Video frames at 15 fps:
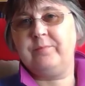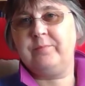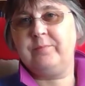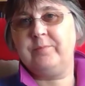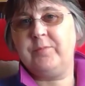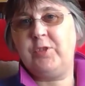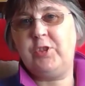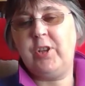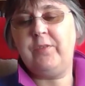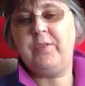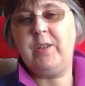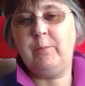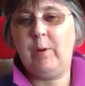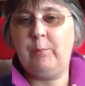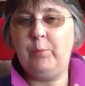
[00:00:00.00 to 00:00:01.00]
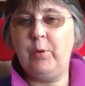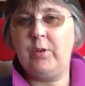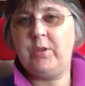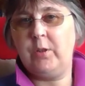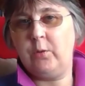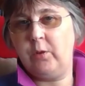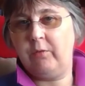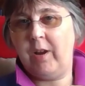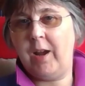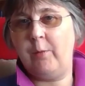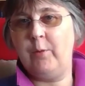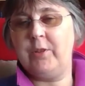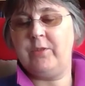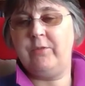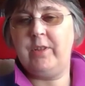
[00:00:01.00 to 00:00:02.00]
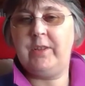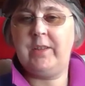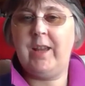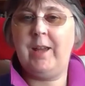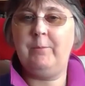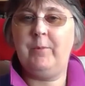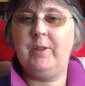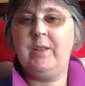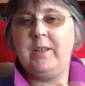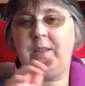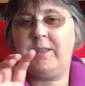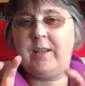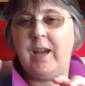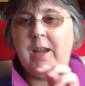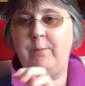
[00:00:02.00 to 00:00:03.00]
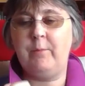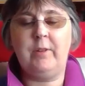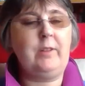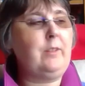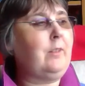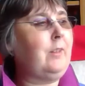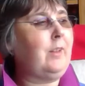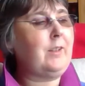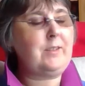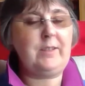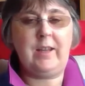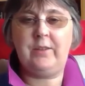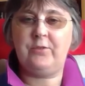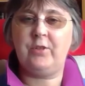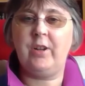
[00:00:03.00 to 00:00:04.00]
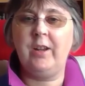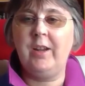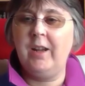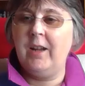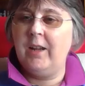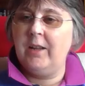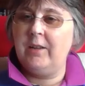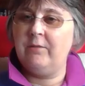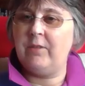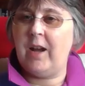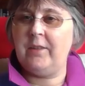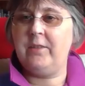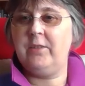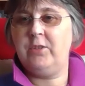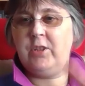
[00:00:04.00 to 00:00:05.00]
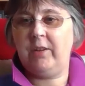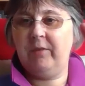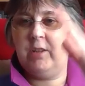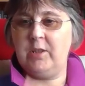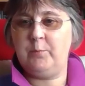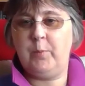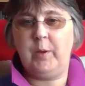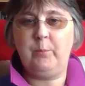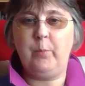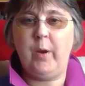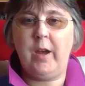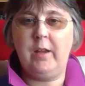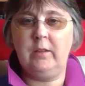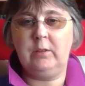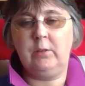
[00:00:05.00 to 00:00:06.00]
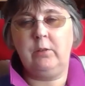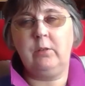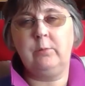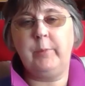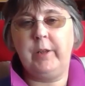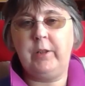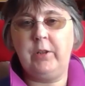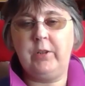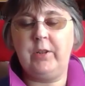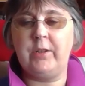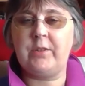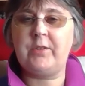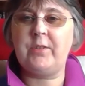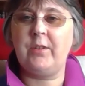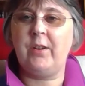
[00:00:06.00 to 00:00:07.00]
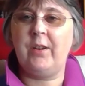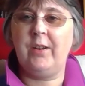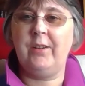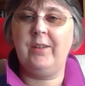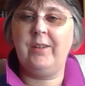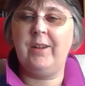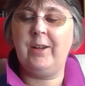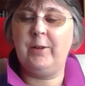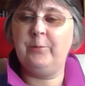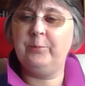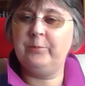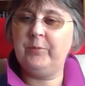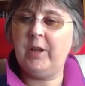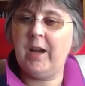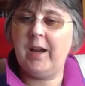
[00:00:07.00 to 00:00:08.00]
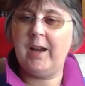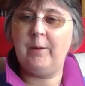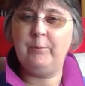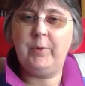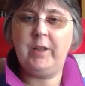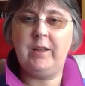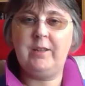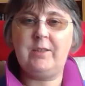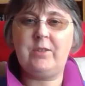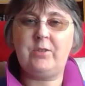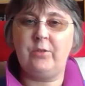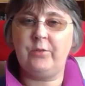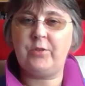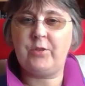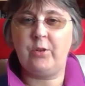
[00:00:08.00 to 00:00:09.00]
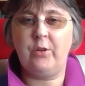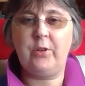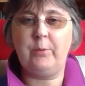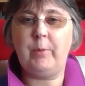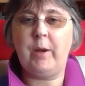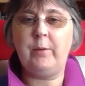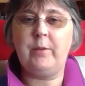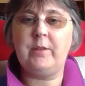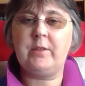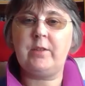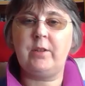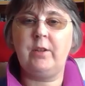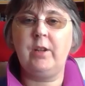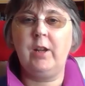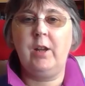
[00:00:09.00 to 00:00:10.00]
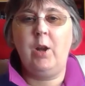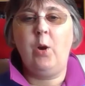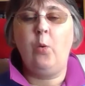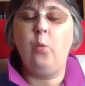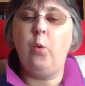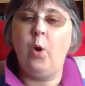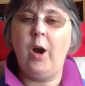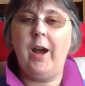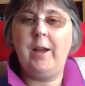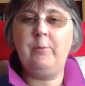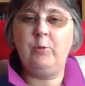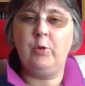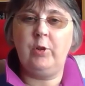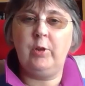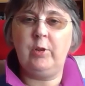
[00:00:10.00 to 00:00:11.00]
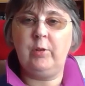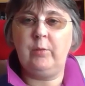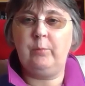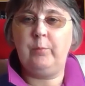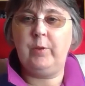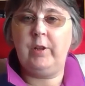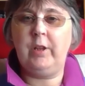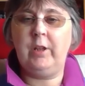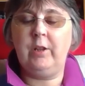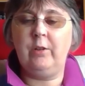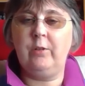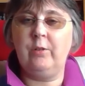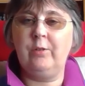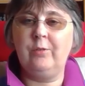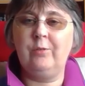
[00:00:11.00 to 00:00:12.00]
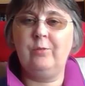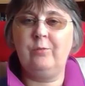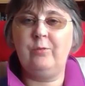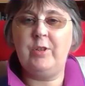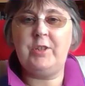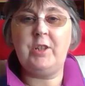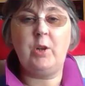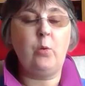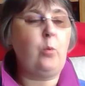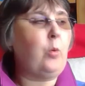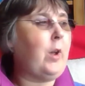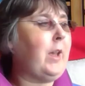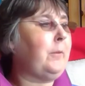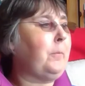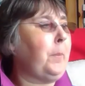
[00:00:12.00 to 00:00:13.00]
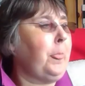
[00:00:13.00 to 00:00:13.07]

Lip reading: shifting my books and going, right, I want to read them in this time and etc. Rather than just having this big pile and going, oh my goodness. Yeah, I am beginning to sort them out into what I'm going to be reading when.